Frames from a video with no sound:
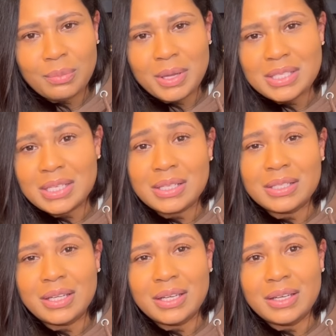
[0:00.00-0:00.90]

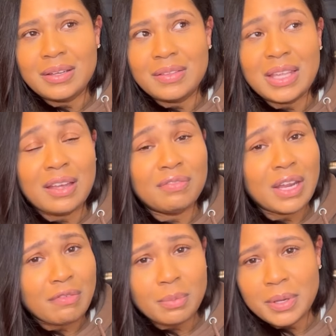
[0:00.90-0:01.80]
basically, they've
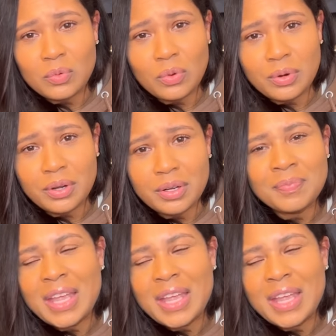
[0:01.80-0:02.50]
never been worn,